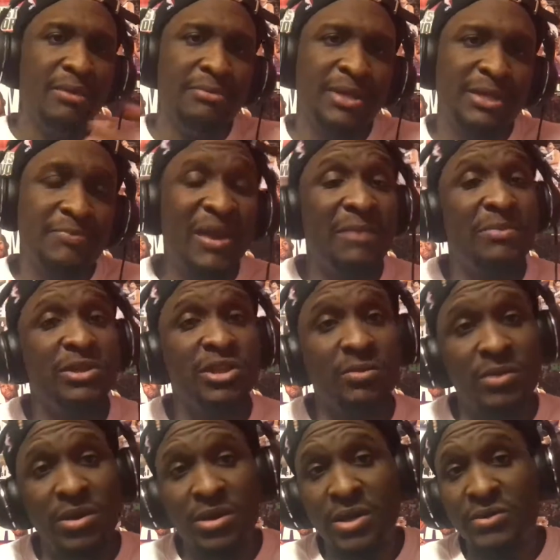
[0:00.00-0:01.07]
This may be
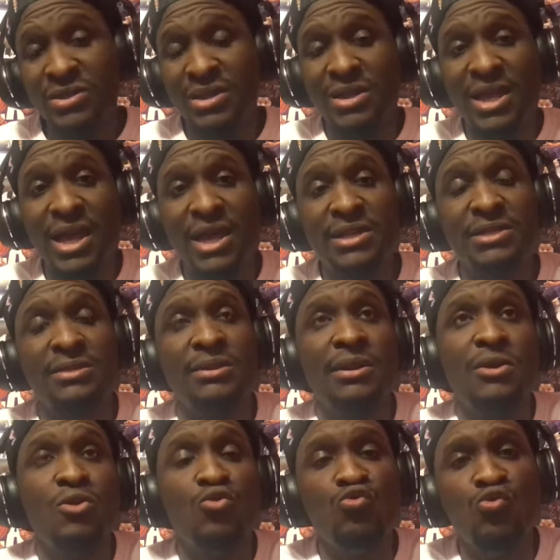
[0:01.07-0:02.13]
Jameer Nelson last
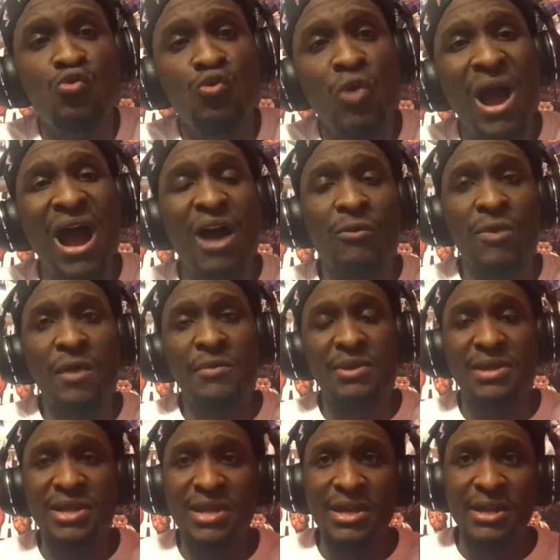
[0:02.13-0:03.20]
hoo-ha around the
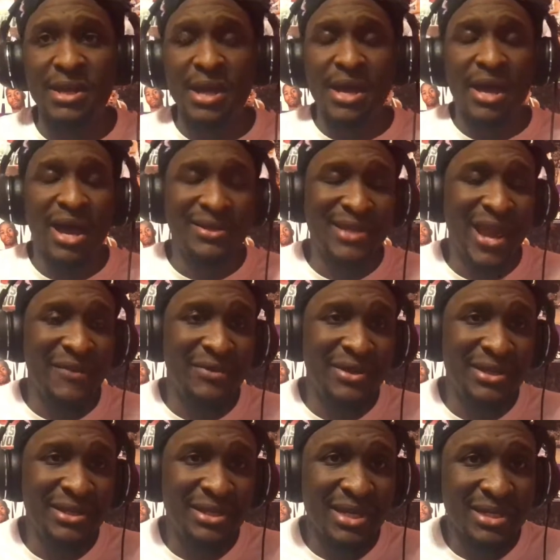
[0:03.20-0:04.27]
league. I say after
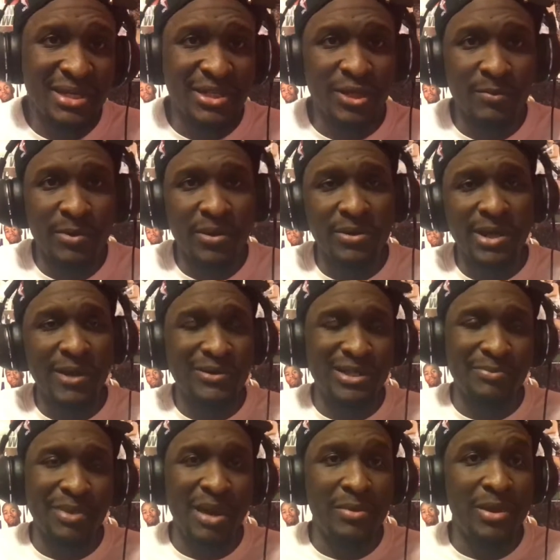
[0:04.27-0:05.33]
this season, Jameer
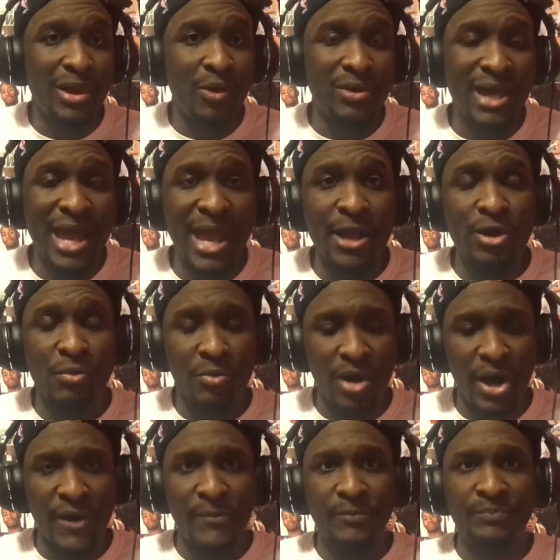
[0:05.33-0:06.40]
Nelson probably going to hang him
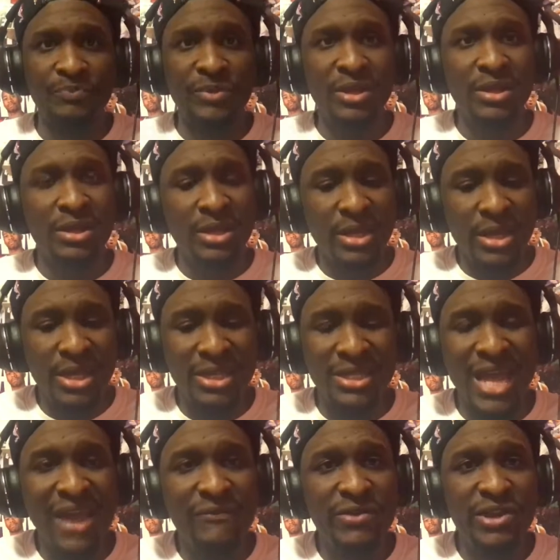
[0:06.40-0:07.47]
up. He
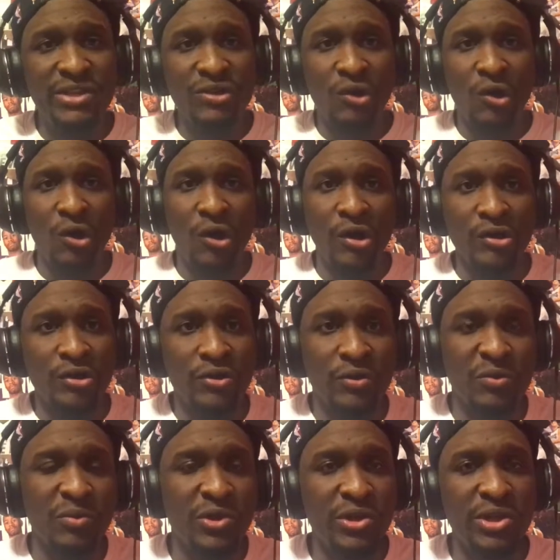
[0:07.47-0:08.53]
gave his all,
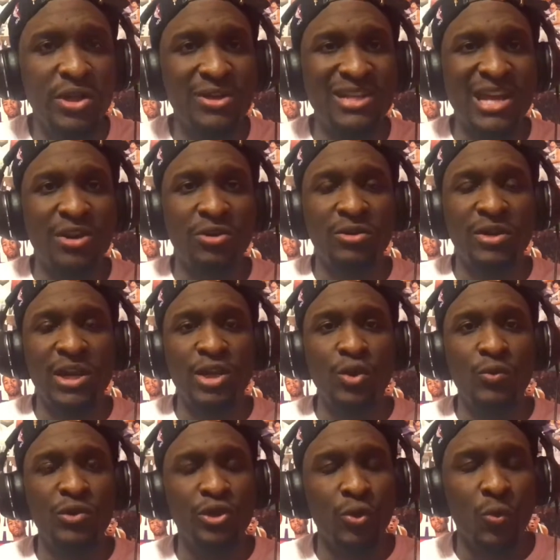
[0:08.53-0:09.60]
them good years he had in Orlando
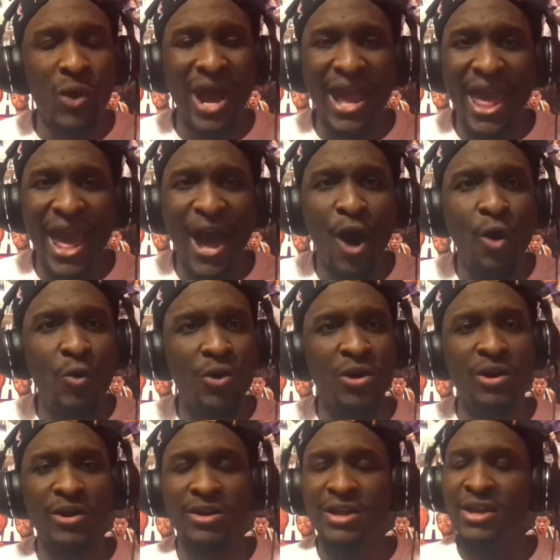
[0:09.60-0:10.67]
with Dwight
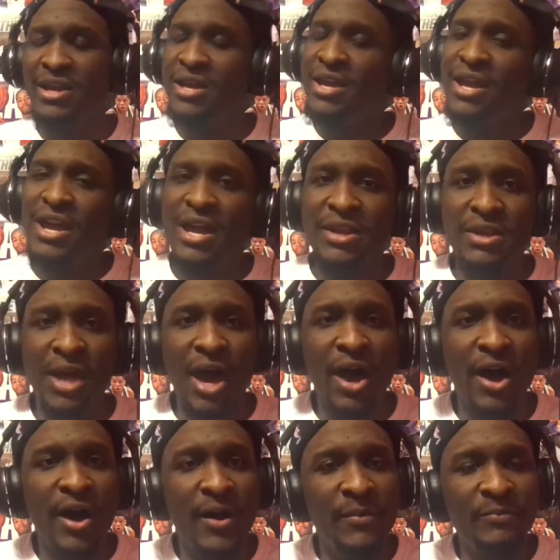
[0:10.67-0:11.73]
Howard,
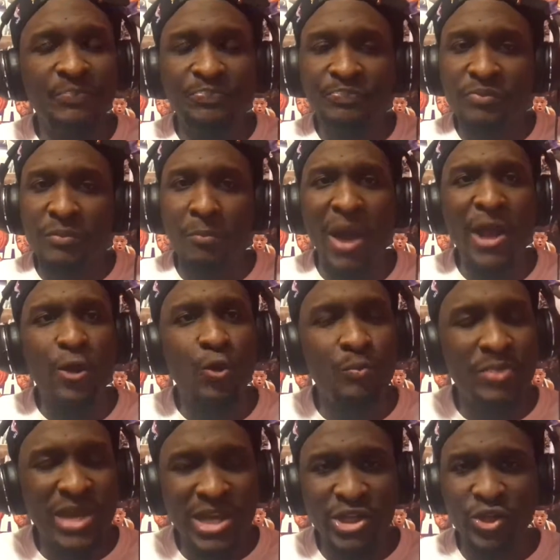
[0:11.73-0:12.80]
Michael
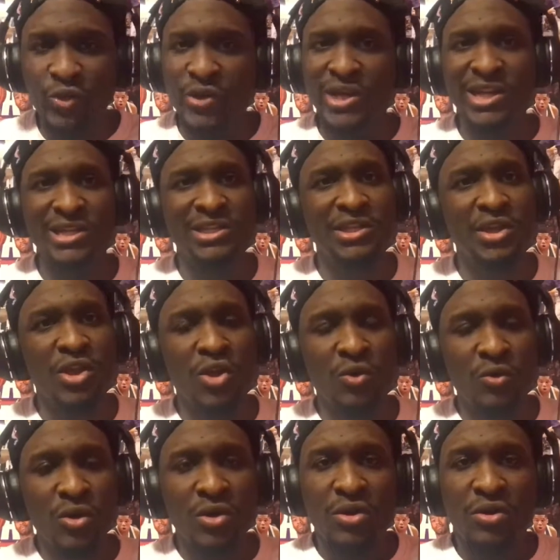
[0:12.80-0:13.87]
Petras,
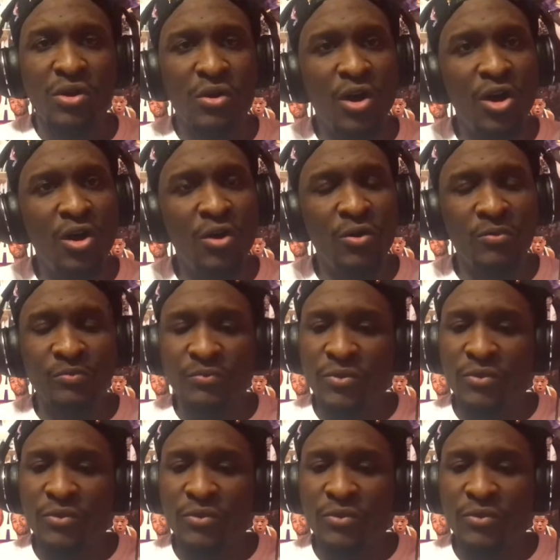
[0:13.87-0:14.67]
all